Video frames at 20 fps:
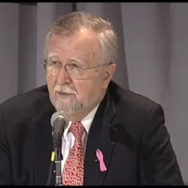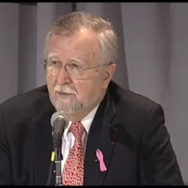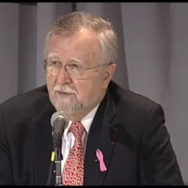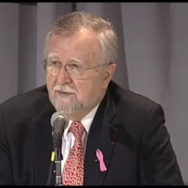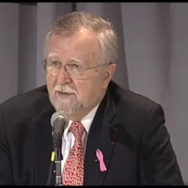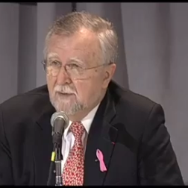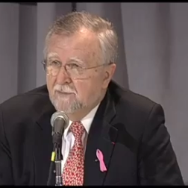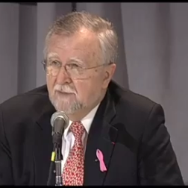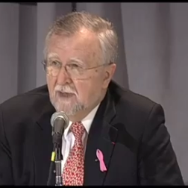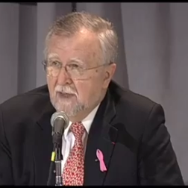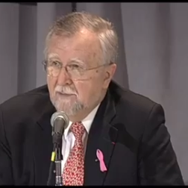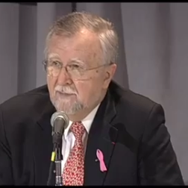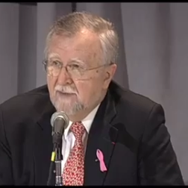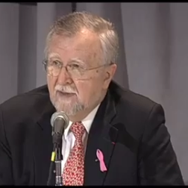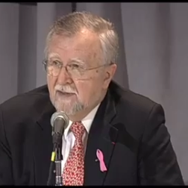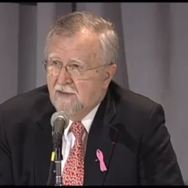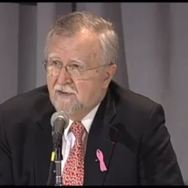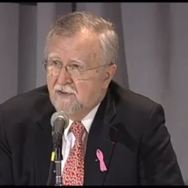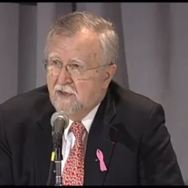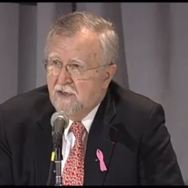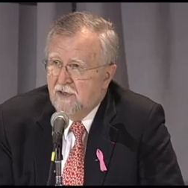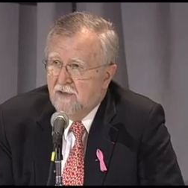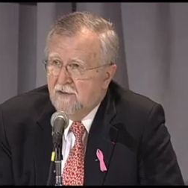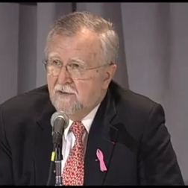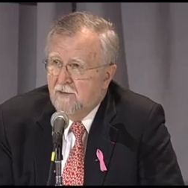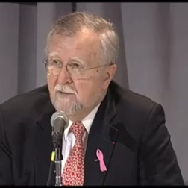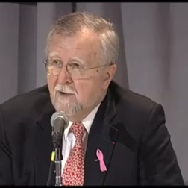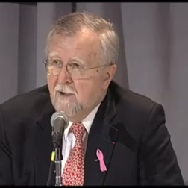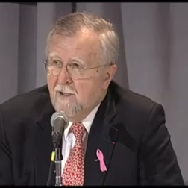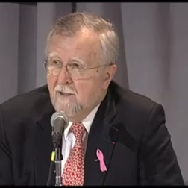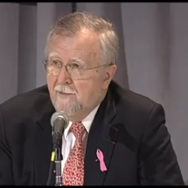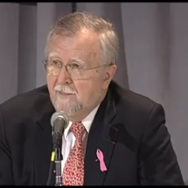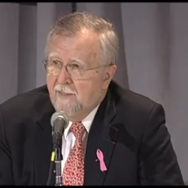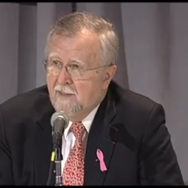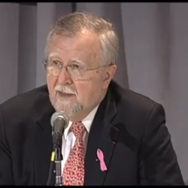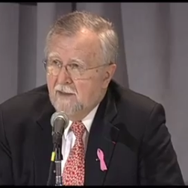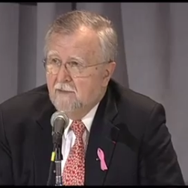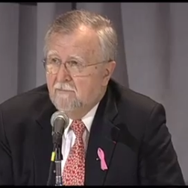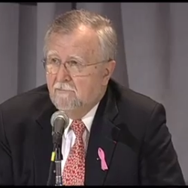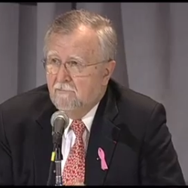sometime next year,
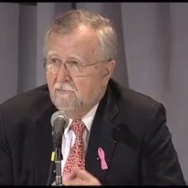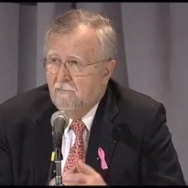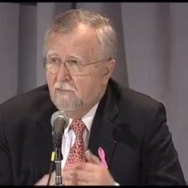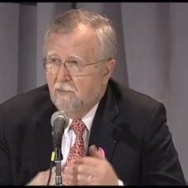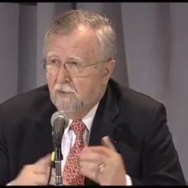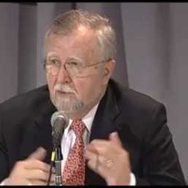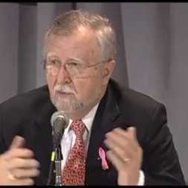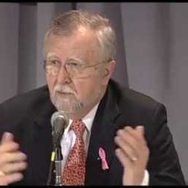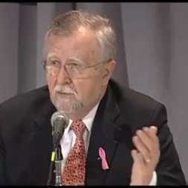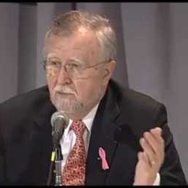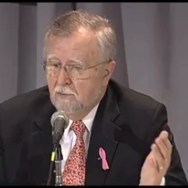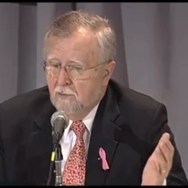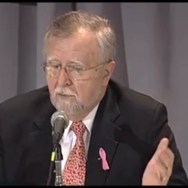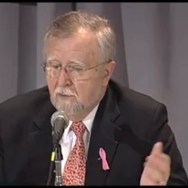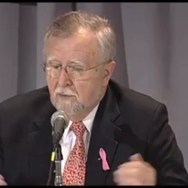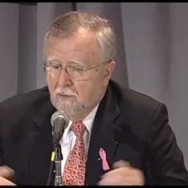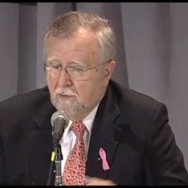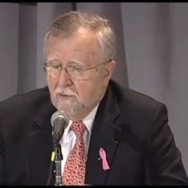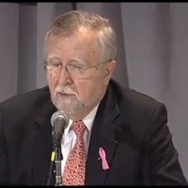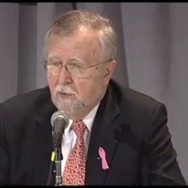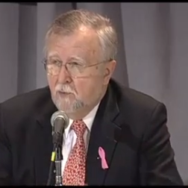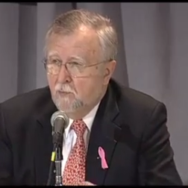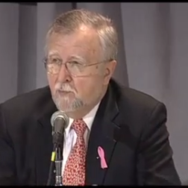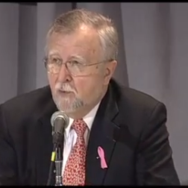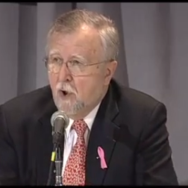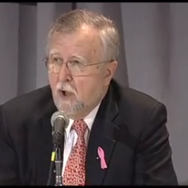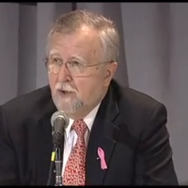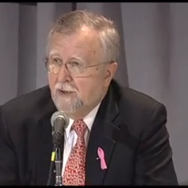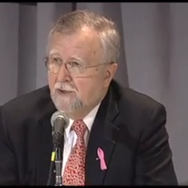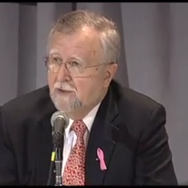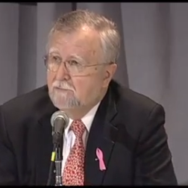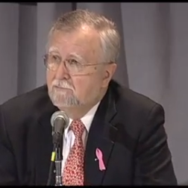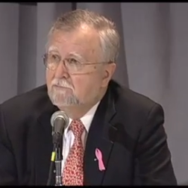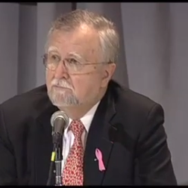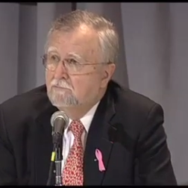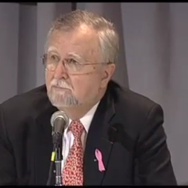then you broaden